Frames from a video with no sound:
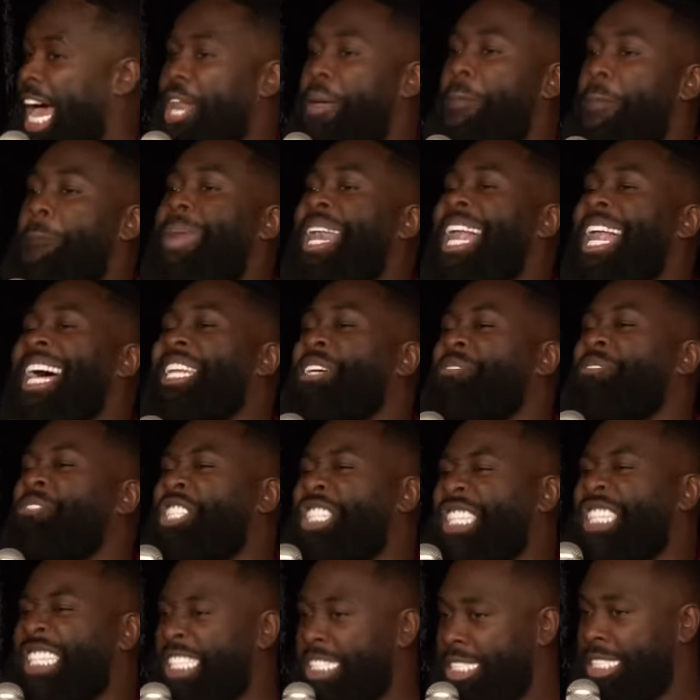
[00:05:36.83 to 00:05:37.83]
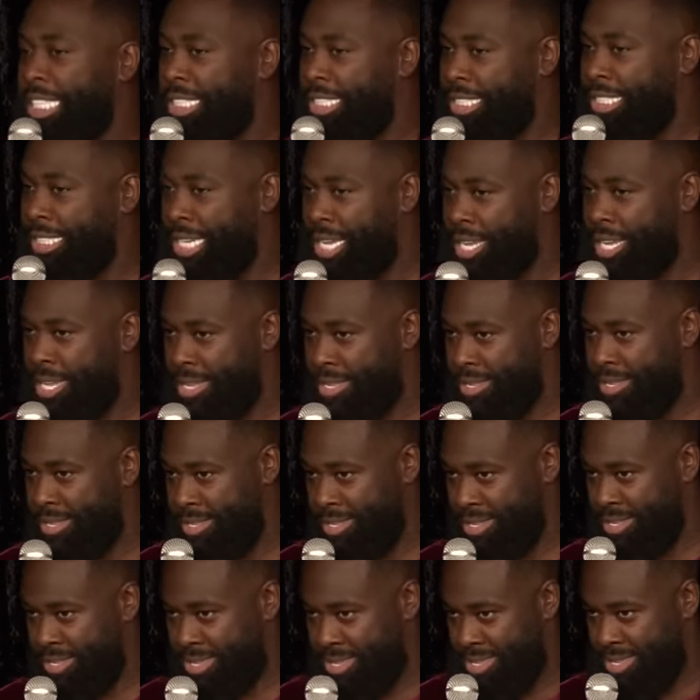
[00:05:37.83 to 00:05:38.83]
and the blood of Jesus.
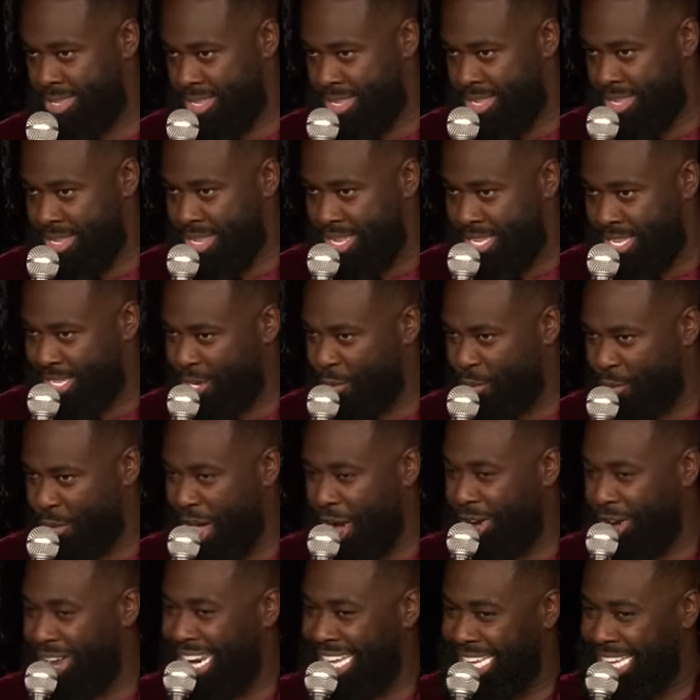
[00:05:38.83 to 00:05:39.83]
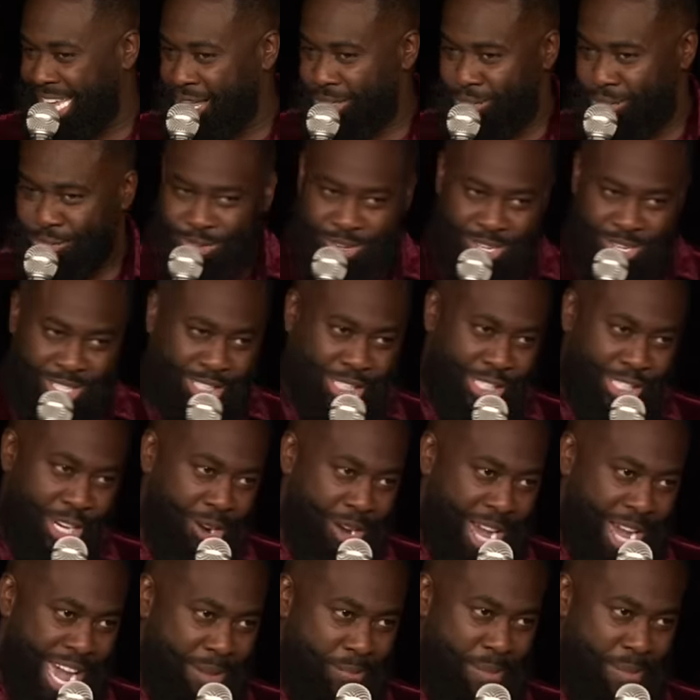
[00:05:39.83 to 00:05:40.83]
So we are going to get through this
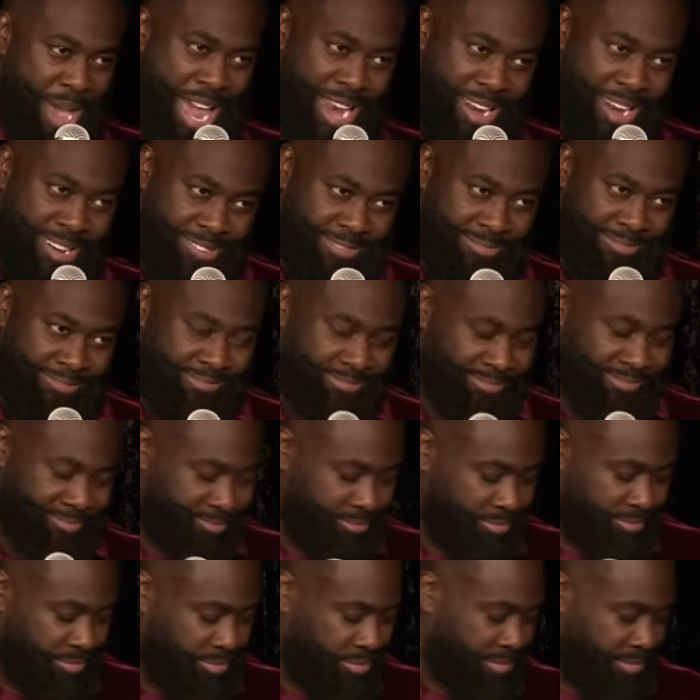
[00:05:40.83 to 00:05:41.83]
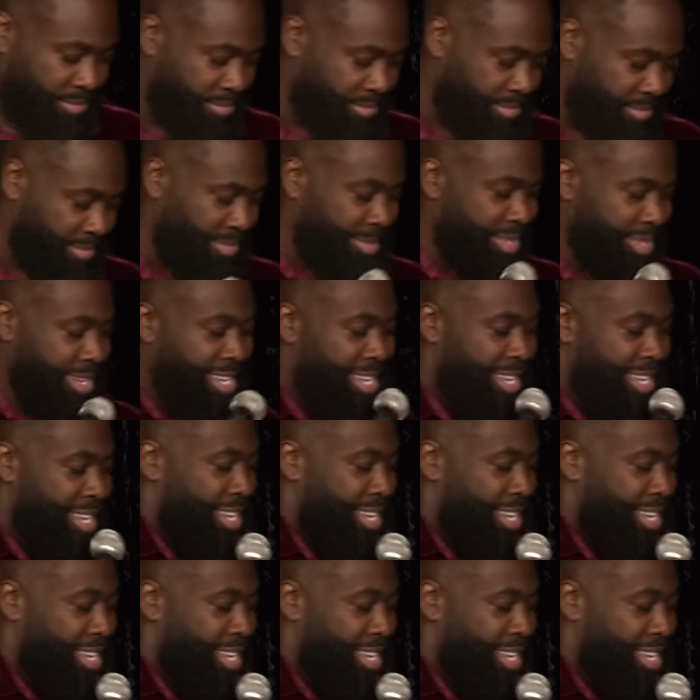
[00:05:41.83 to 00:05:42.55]
show. Amen? Amen.